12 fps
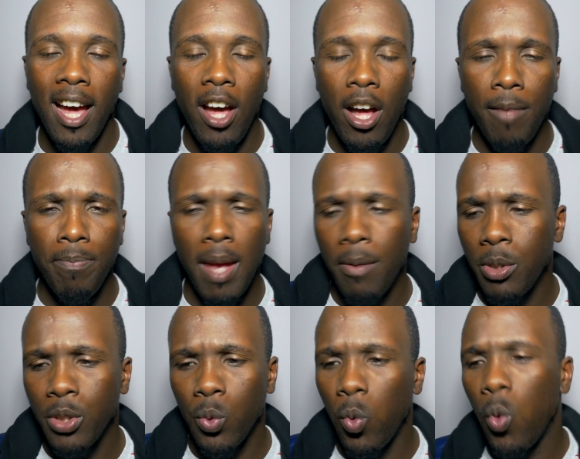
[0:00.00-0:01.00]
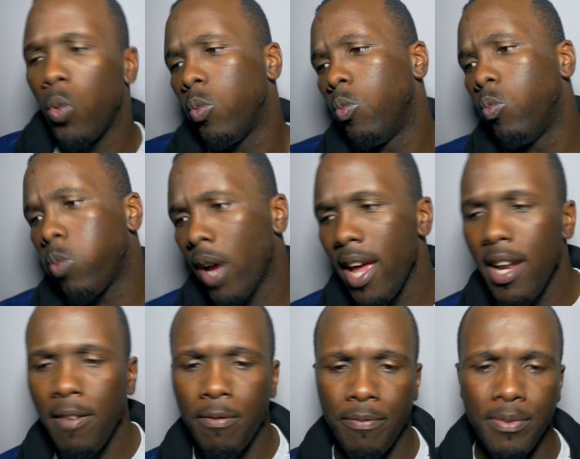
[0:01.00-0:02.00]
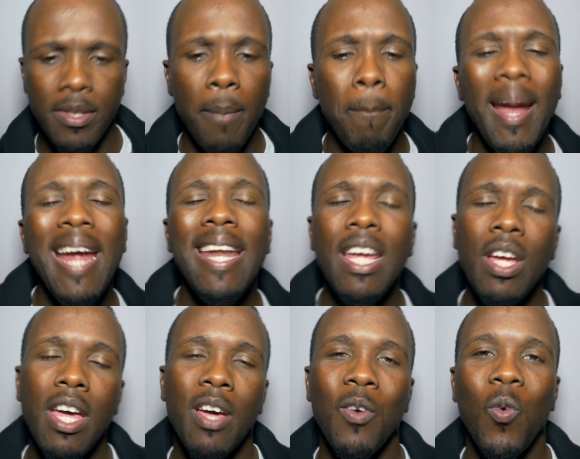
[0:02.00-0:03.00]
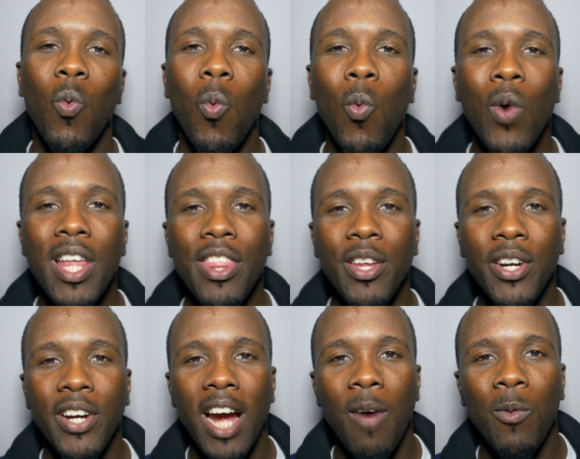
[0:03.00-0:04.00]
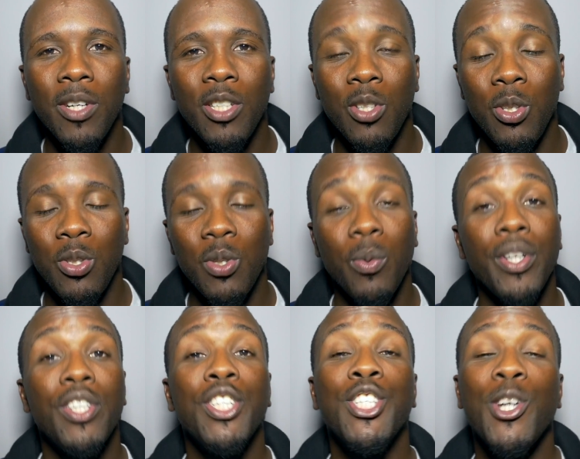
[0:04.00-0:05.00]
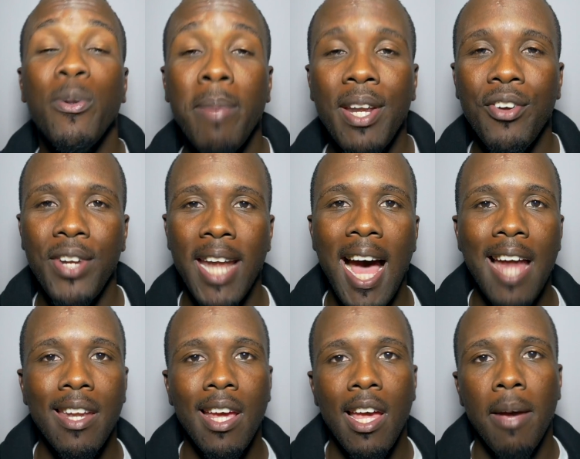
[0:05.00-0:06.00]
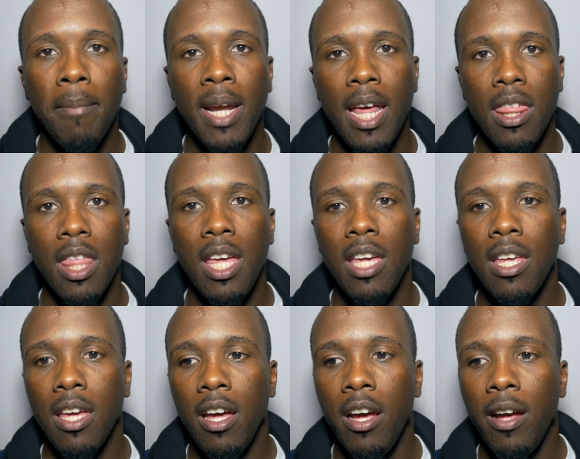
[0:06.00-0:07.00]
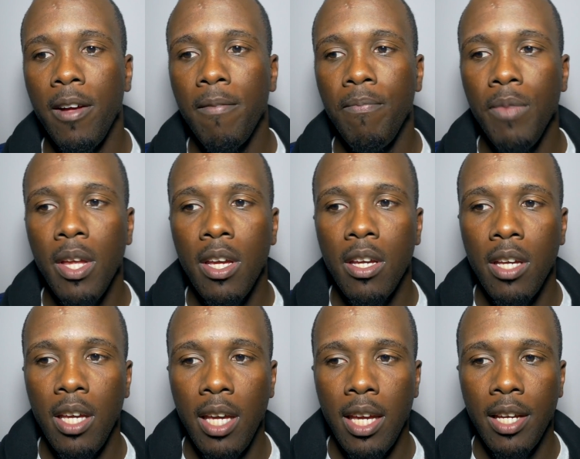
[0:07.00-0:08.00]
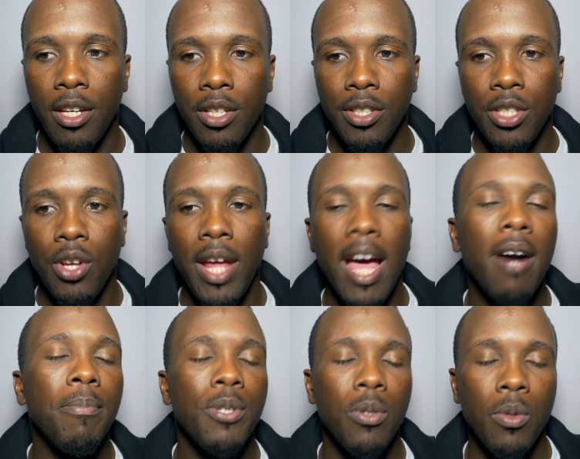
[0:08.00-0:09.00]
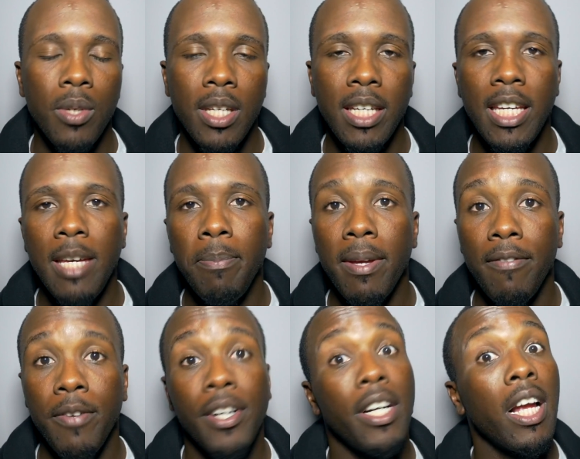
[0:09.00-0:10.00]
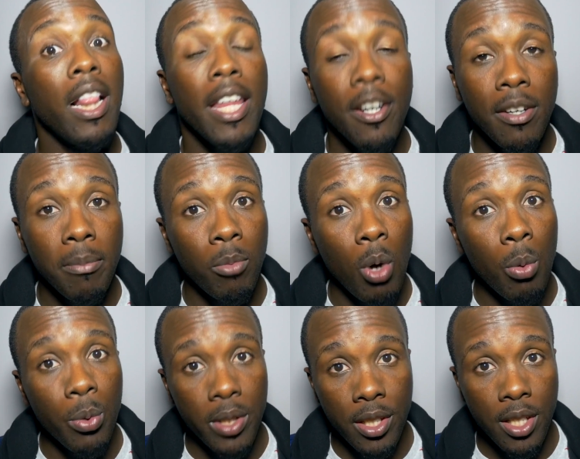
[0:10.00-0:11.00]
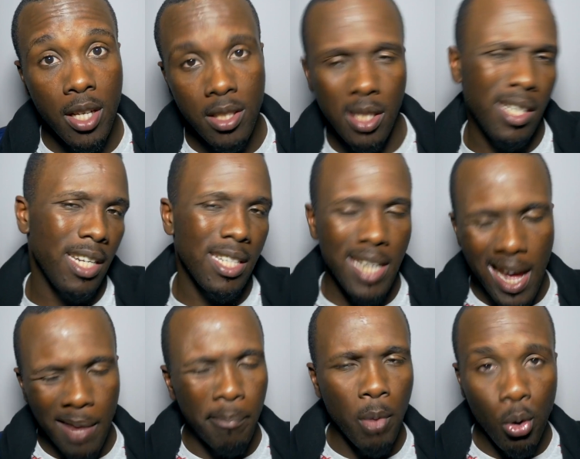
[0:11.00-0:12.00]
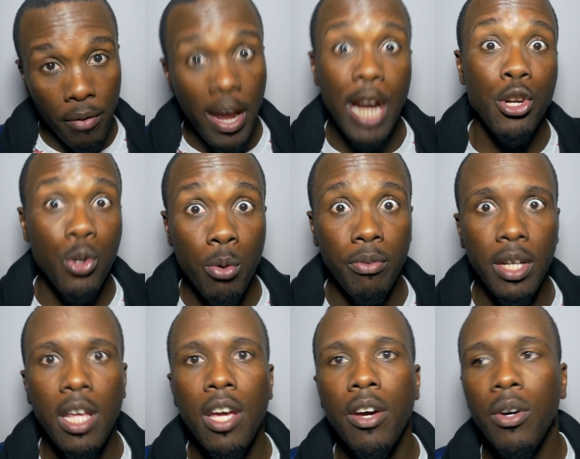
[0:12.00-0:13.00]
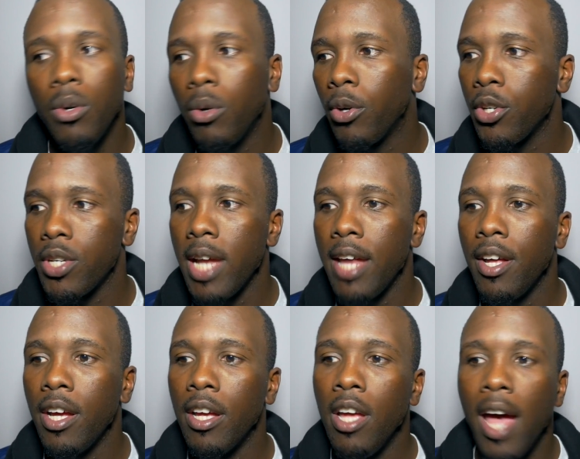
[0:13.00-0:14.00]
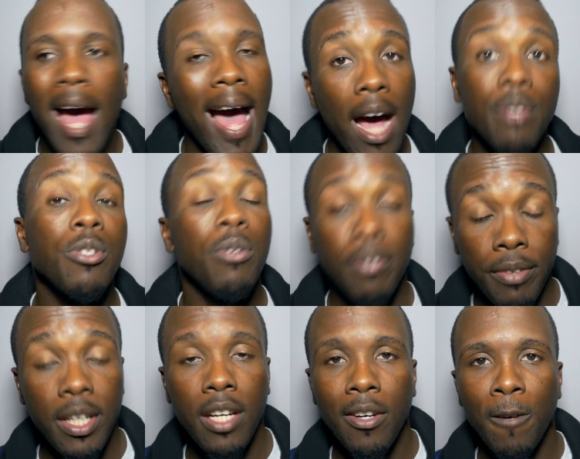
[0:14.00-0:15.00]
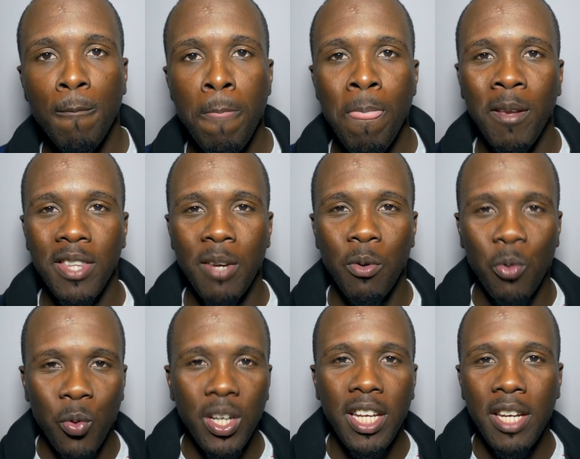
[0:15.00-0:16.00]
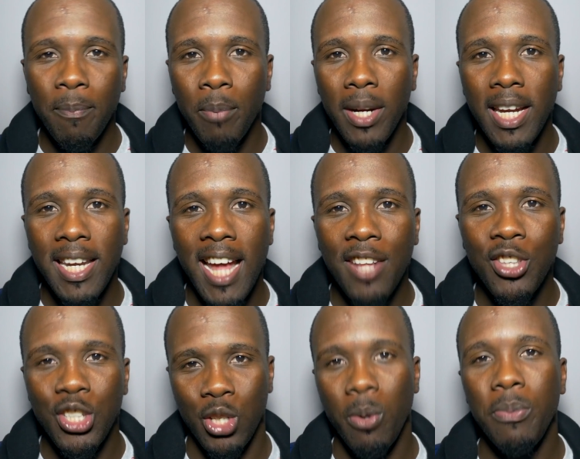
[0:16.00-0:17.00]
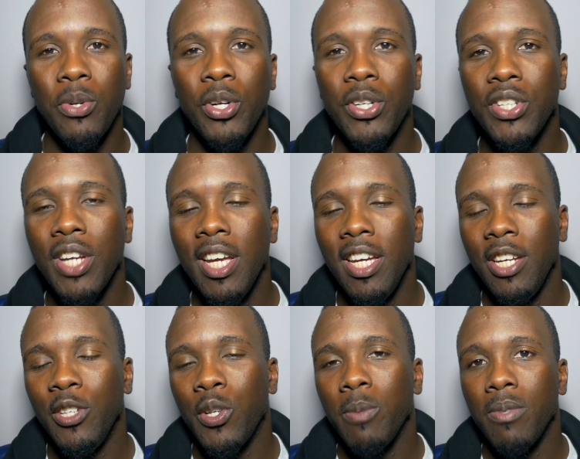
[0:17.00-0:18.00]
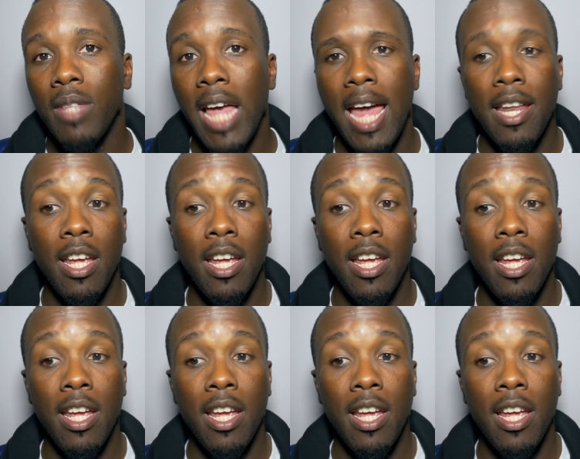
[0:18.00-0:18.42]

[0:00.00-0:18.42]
Um, I was kind of debating whether I wanted to use the word sermon or not, but I think um, it, it's going to help to keep it very clear of what we're discussing, that it's not a motivational video or it's not a how-to video, that we're really breaking down the scriptures in terms of that.